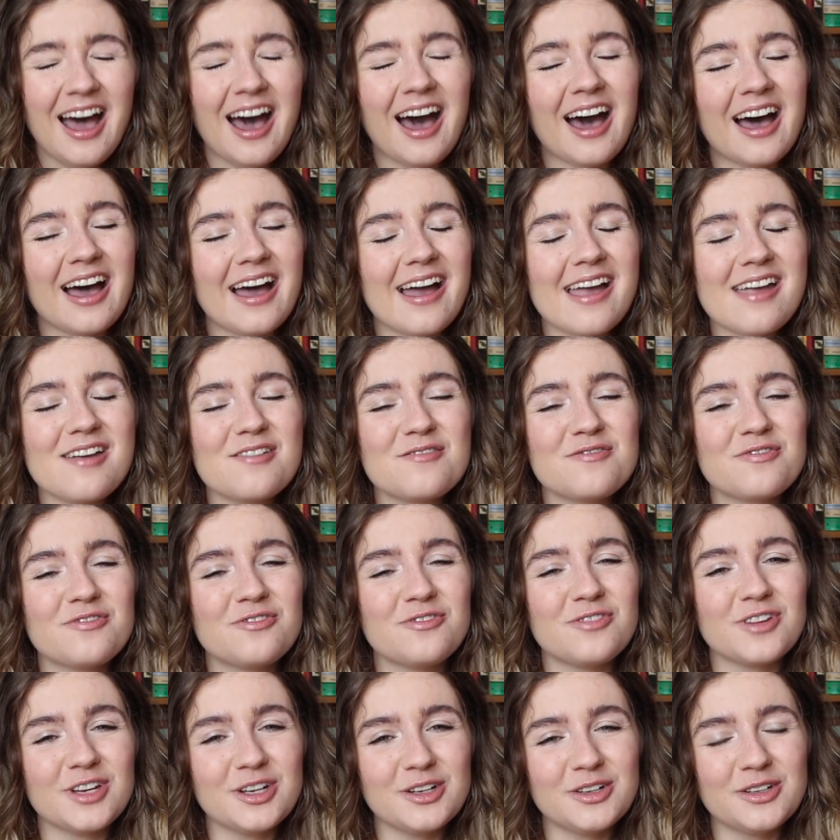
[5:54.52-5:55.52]
I
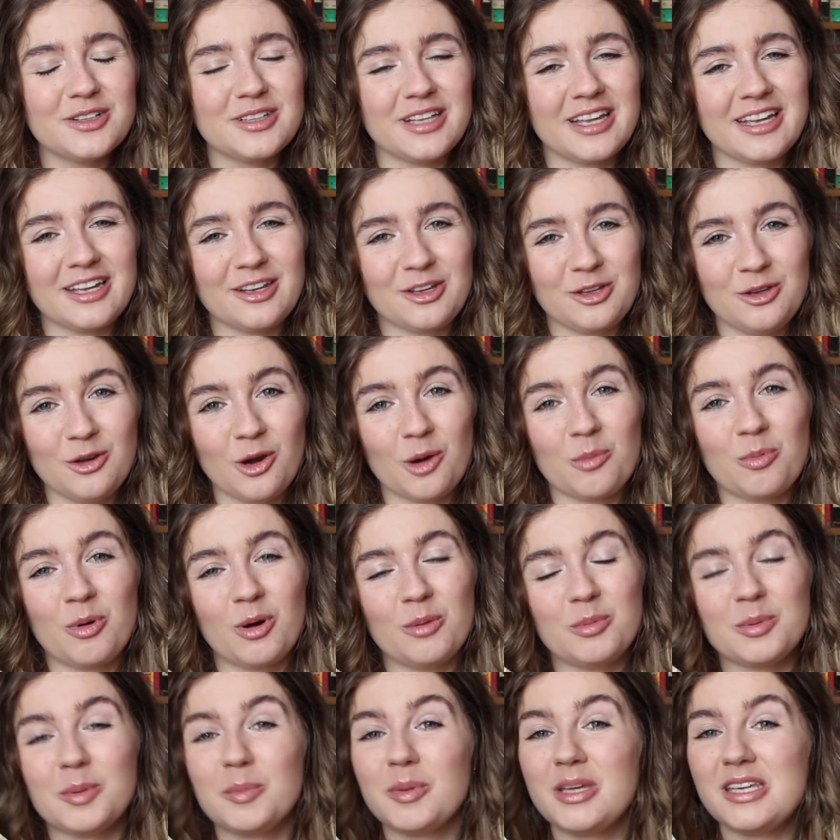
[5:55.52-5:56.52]
feel like you're
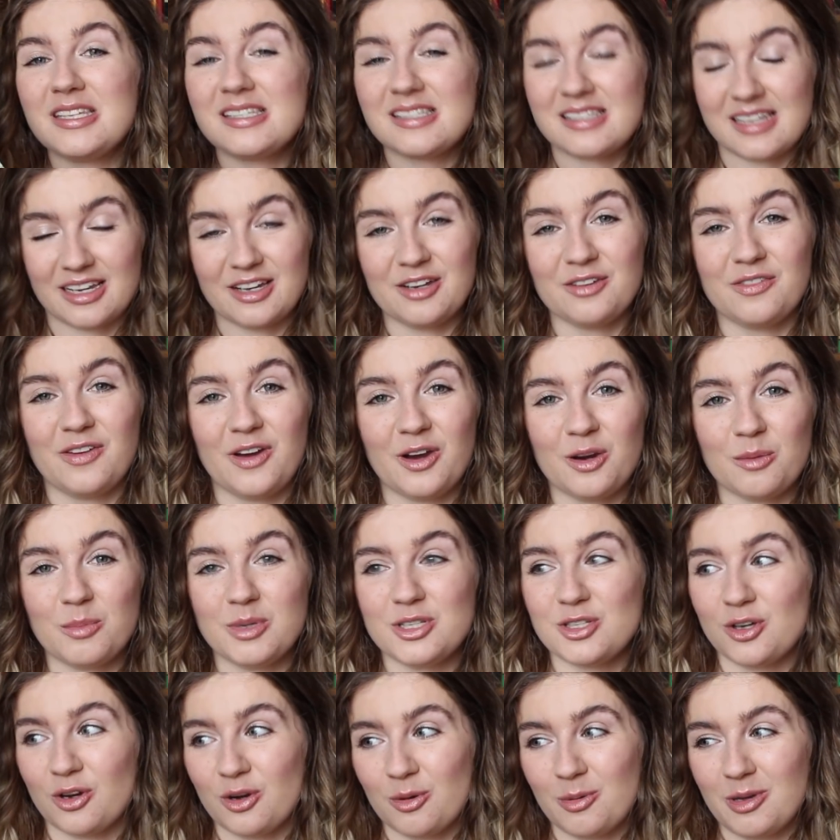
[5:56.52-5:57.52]
probably sick of hearing
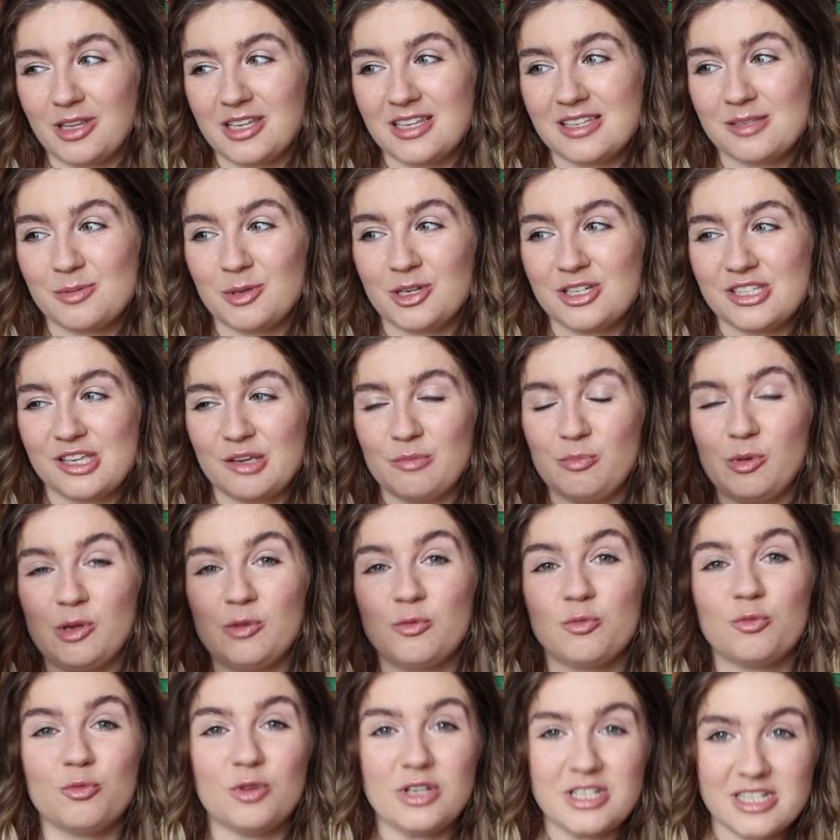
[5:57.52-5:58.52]
me talk about this because I've
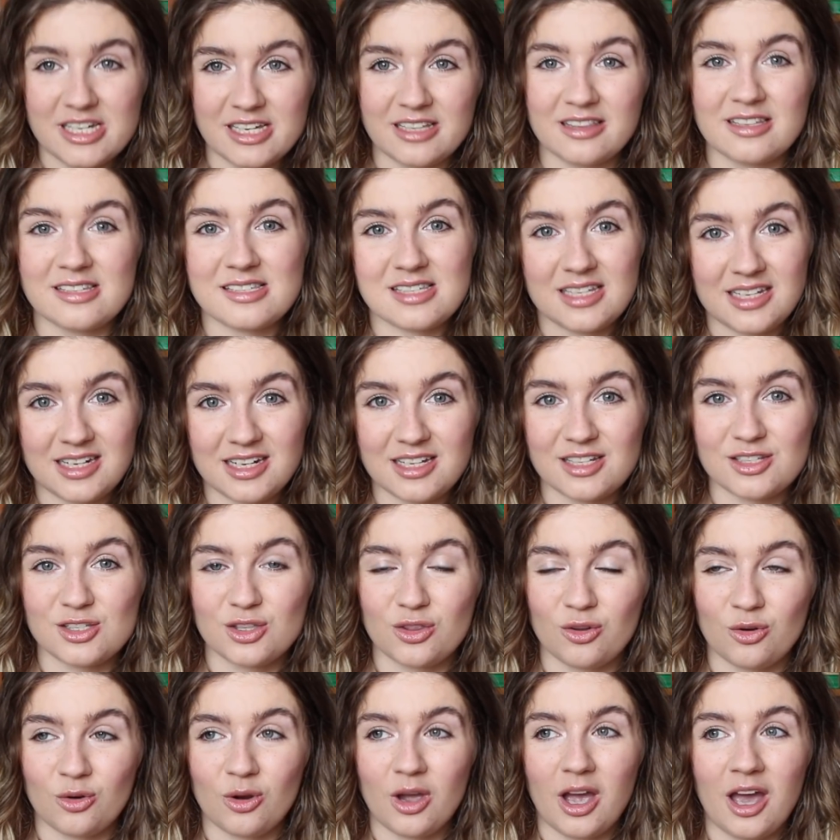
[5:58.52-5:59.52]
been reading the series
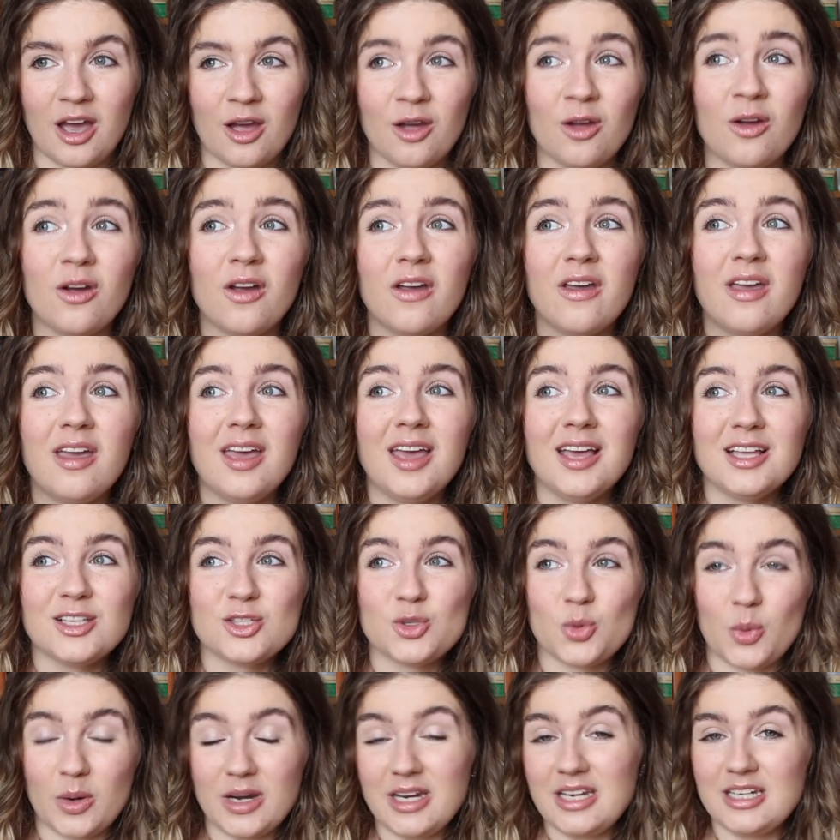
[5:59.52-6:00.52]
throughout
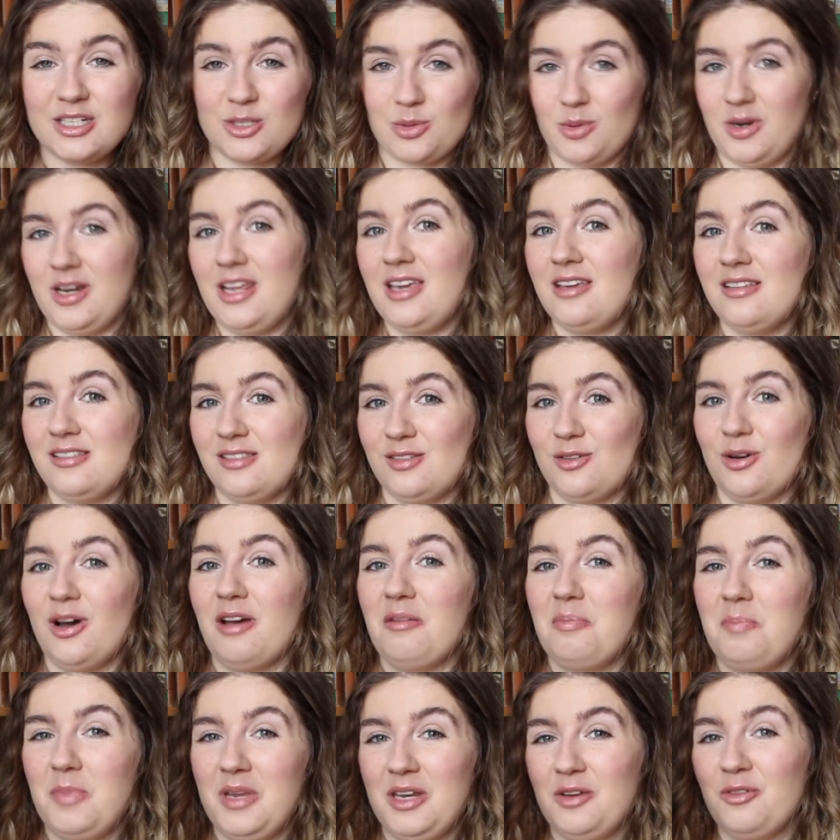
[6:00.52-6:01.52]
2020, so
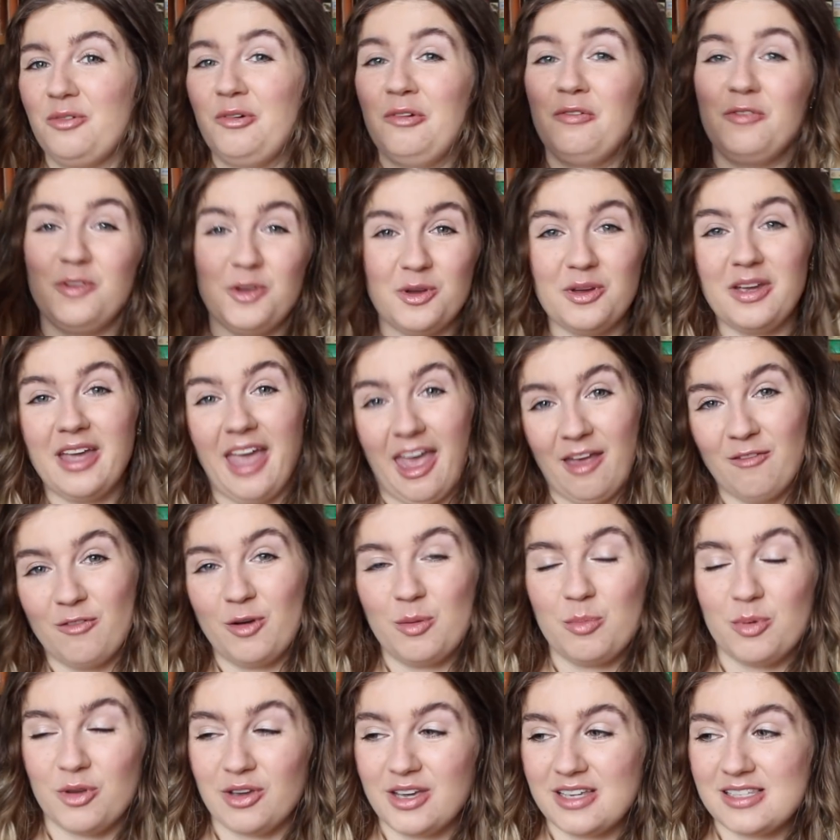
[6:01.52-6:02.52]
I've been reviewing
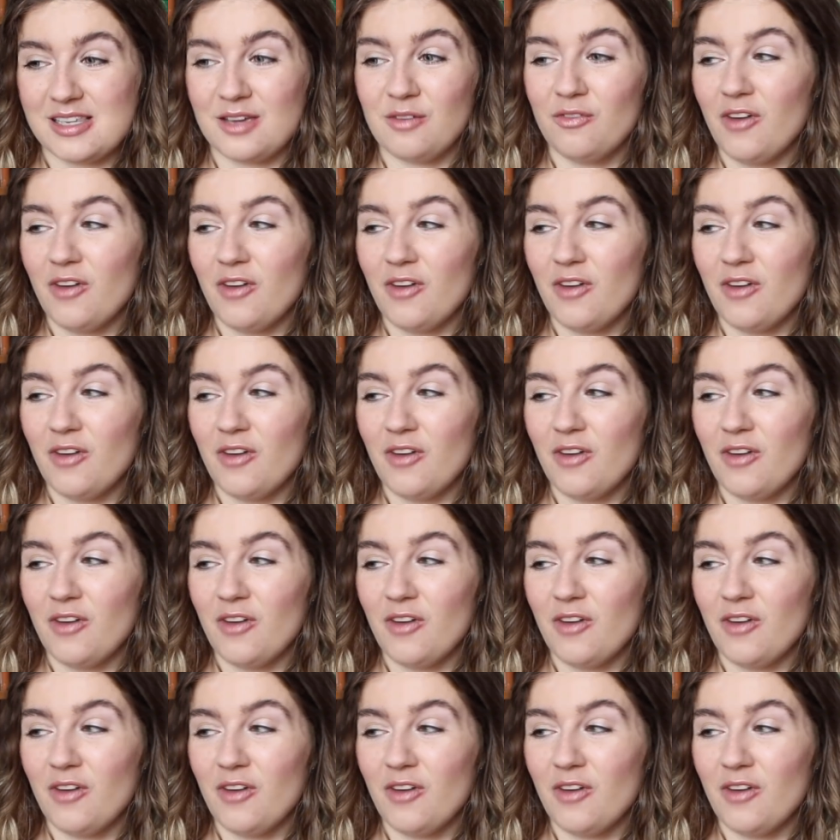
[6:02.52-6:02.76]
every book as I